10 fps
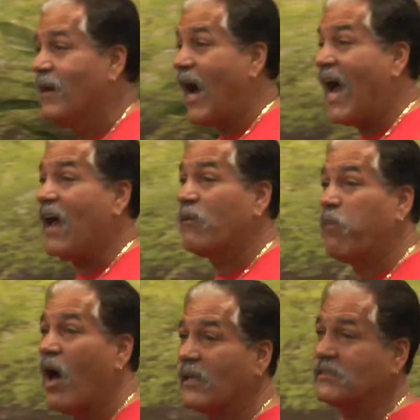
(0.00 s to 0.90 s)
I have a
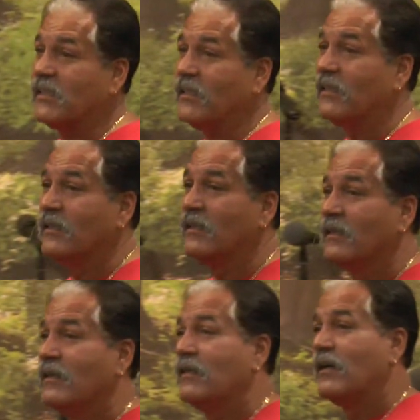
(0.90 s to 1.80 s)
policy.
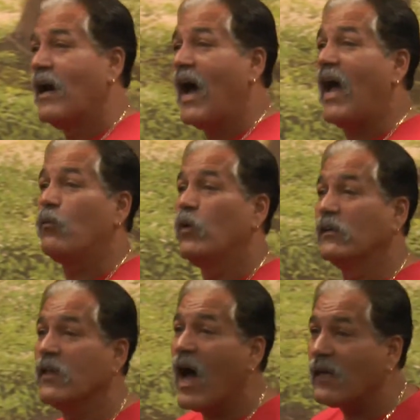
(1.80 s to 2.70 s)
I will
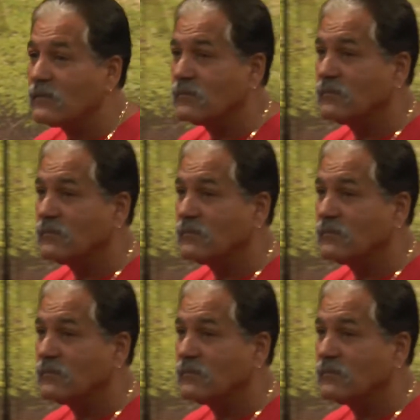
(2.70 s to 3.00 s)
not.